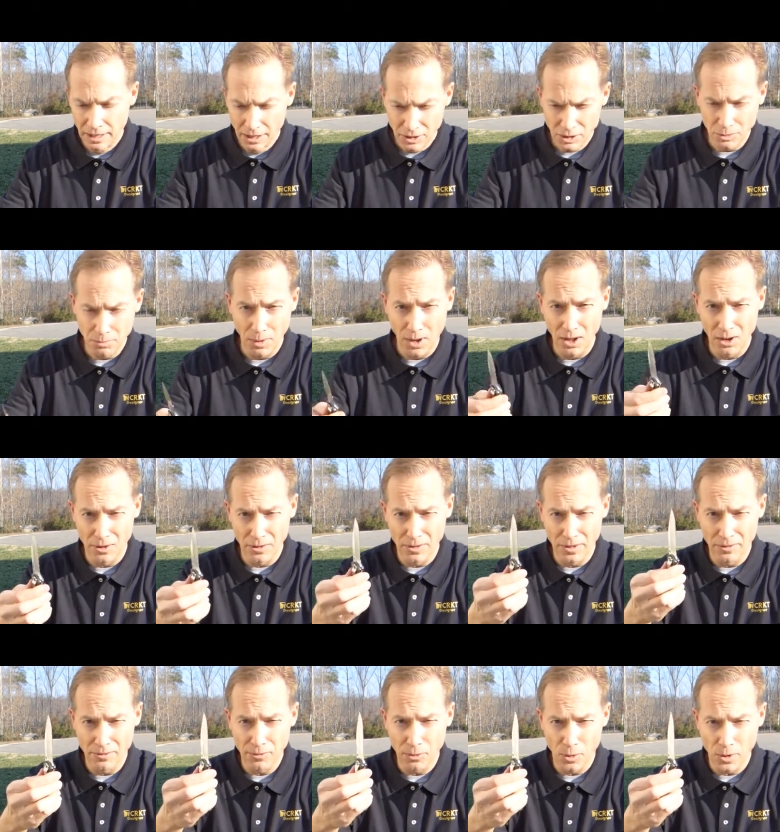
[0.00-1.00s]
smaller
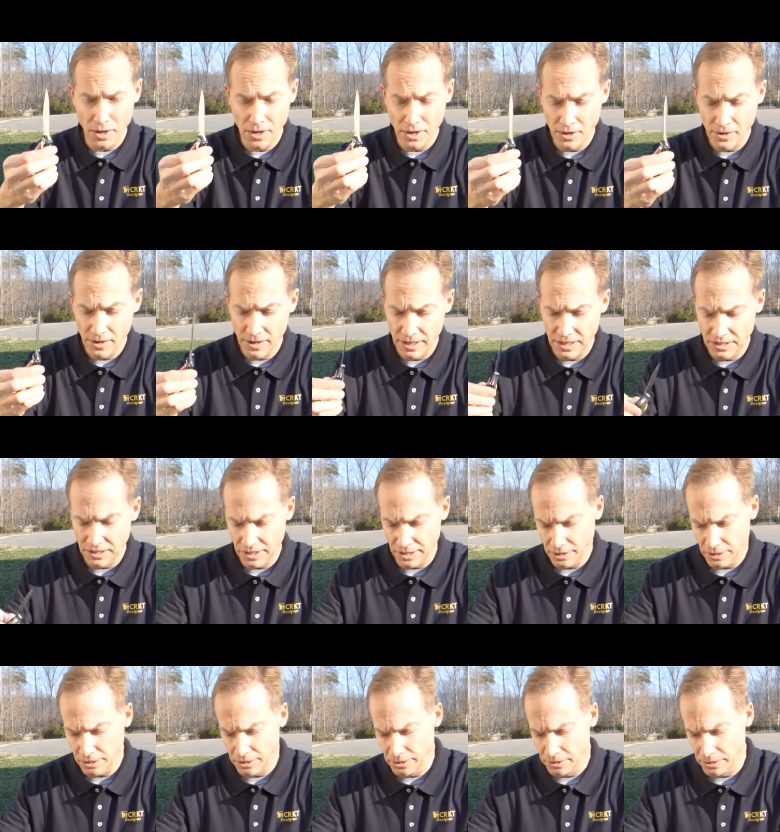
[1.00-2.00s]
than forty degrees
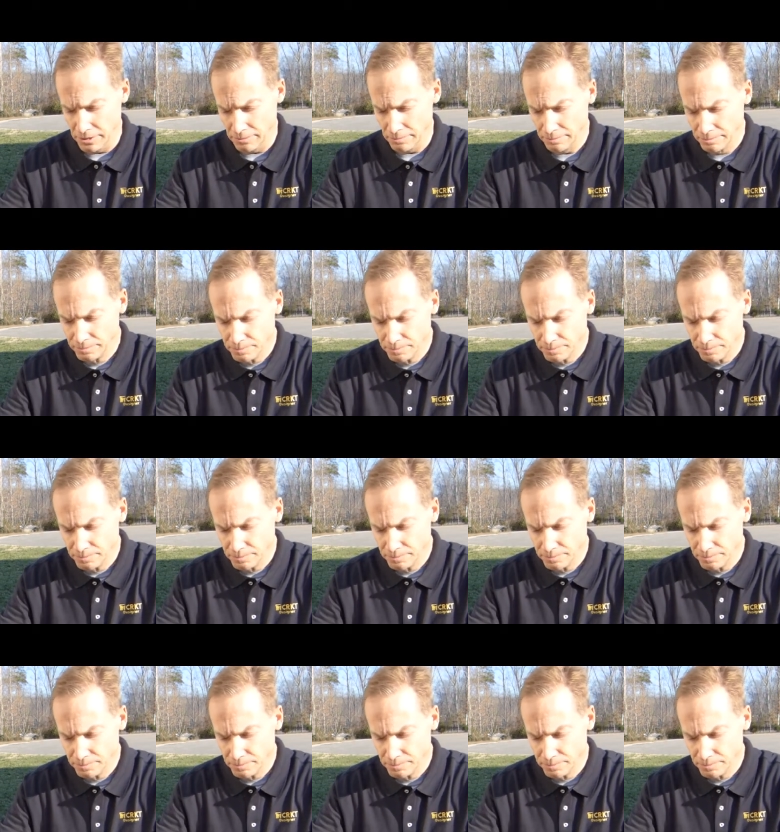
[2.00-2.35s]
included.